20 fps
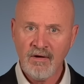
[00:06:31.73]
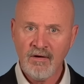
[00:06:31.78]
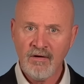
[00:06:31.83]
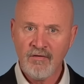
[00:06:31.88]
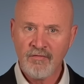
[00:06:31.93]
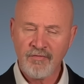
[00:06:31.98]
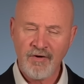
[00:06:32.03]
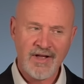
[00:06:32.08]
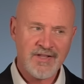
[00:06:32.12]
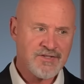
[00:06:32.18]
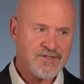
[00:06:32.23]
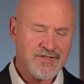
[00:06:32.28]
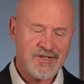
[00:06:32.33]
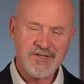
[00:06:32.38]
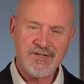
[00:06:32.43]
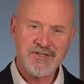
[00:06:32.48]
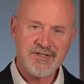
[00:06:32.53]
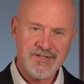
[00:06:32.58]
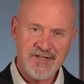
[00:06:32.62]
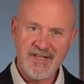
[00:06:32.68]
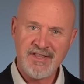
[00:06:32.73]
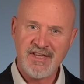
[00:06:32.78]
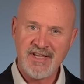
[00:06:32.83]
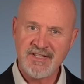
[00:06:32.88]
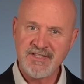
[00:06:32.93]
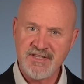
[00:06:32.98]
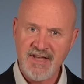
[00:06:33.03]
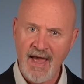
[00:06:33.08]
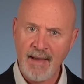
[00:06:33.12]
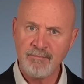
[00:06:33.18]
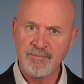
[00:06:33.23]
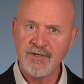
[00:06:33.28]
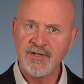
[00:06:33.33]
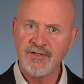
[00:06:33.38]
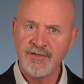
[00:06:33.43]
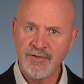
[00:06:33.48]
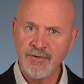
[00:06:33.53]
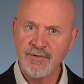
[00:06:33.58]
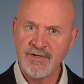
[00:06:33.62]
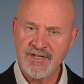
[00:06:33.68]
Friends, did you see the attempt
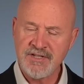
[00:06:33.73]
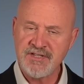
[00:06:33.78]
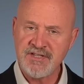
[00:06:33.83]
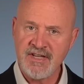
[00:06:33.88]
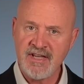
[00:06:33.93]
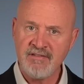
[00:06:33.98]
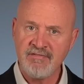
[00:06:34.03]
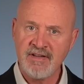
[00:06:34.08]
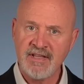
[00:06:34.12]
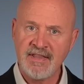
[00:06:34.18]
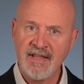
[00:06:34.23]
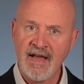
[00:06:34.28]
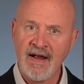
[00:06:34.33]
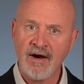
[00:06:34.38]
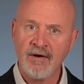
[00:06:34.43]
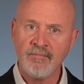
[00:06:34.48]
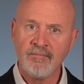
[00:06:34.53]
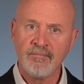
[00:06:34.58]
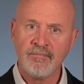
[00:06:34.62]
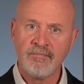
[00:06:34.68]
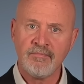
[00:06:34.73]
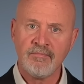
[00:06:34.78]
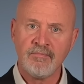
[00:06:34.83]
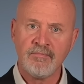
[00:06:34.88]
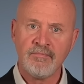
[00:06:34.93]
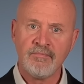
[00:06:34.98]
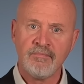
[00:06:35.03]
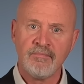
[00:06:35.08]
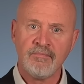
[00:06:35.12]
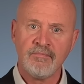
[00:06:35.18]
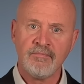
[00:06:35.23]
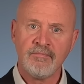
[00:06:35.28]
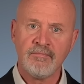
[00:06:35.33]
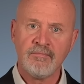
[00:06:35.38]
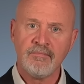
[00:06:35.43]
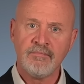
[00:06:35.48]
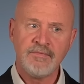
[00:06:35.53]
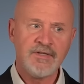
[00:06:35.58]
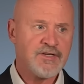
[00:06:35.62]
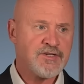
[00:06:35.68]
to deceive in there?
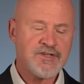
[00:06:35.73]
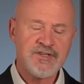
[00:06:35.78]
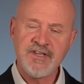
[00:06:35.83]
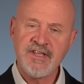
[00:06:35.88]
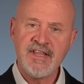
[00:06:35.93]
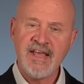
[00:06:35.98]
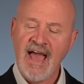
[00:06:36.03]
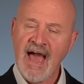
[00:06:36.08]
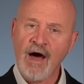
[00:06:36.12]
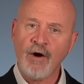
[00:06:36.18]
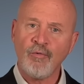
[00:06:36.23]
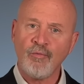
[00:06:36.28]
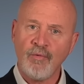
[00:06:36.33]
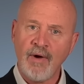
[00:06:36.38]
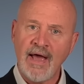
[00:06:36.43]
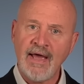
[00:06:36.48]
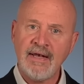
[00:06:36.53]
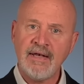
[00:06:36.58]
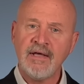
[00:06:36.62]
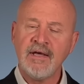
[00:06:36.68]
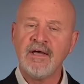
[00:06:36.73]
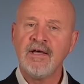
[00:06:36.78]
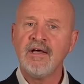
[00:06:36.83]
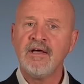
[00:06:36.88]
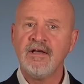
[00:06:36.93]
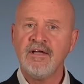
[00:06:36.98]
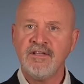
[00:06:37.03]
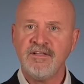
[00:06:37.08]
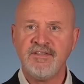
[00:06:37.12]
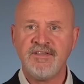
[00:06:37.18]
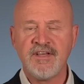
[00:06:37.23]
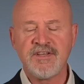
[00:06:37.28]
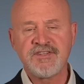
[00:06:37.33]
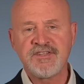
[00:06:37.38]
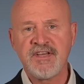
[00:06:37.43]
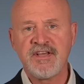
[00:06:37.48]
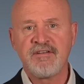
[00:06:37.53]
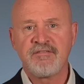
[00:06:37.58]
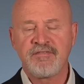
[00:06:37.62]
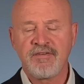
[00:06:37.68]
Did you see the outright
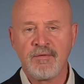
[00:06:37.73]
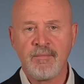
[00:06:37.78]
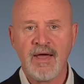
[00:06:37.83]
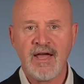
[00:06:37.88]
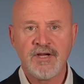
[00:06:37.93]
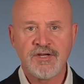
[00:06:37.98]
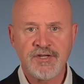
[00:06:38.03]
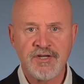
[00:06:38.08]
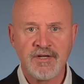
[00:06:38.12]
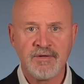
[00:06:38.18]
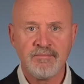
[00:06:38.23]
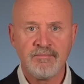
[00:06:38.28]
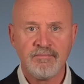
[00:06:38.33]
disinformation?